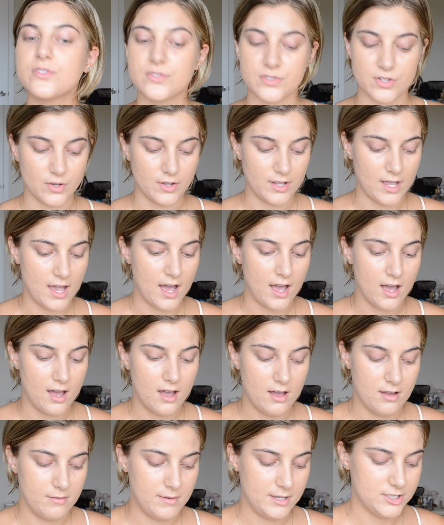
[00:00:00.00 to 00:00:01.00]
So yeah,
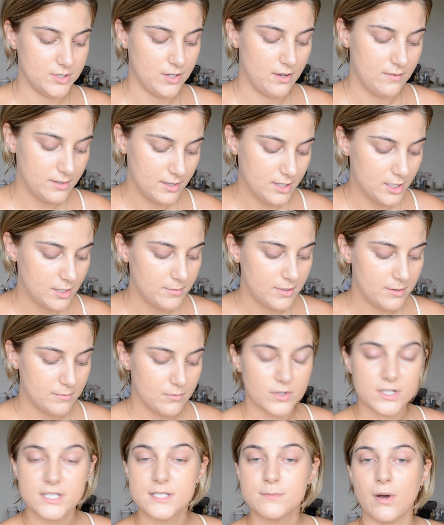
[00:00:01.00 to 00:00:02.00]
I do have a little bit
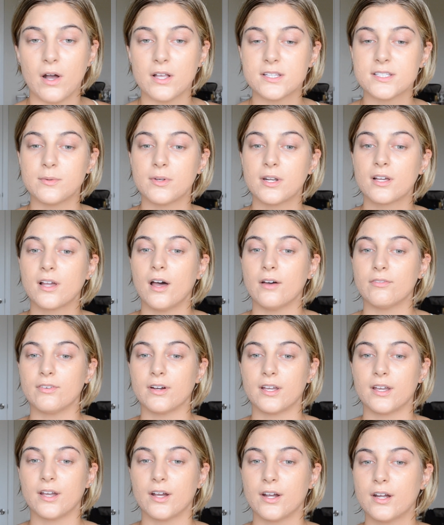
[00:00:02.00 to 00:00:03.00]
more spots I want to
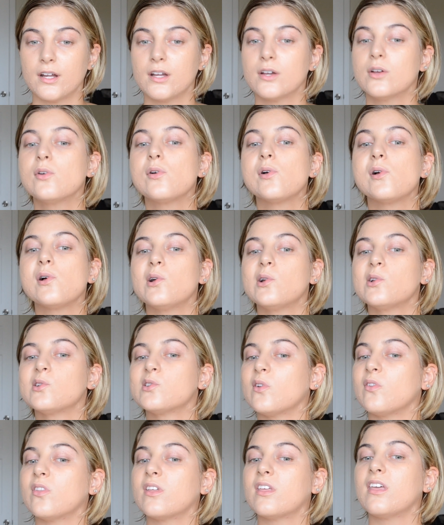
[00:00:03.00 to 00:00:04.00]
cover here.
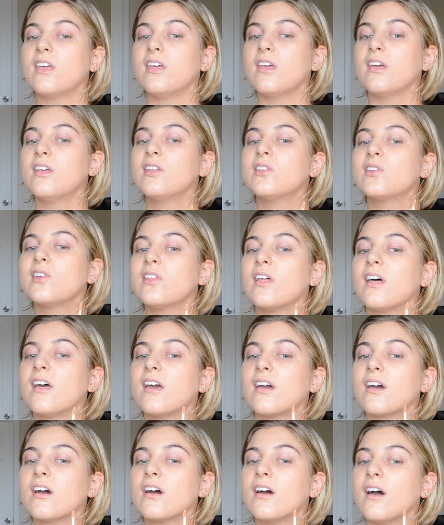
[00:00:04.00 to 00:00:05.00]
So the key to
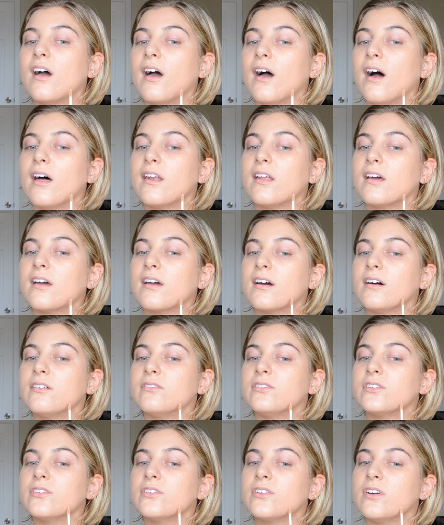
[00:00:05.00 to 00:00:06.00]
like adding
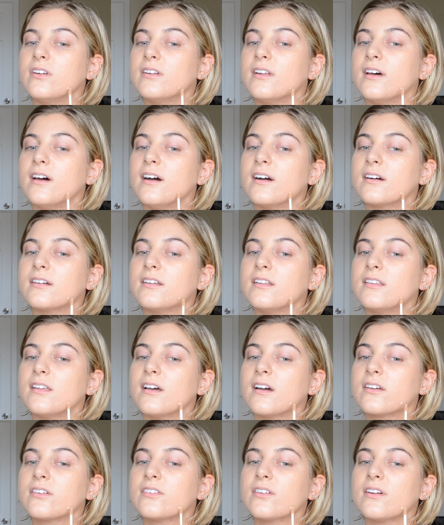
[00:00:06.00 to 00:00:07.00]
coverage on the acne
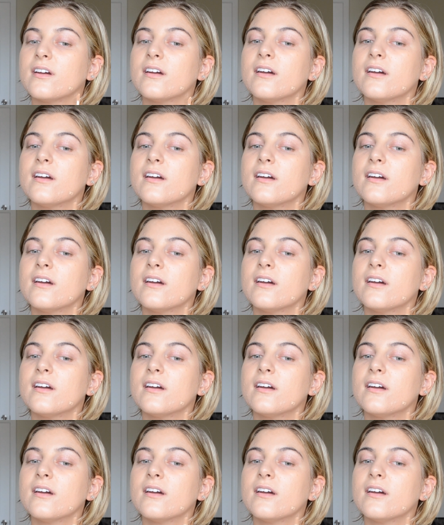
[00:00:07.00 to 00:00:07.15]
texture.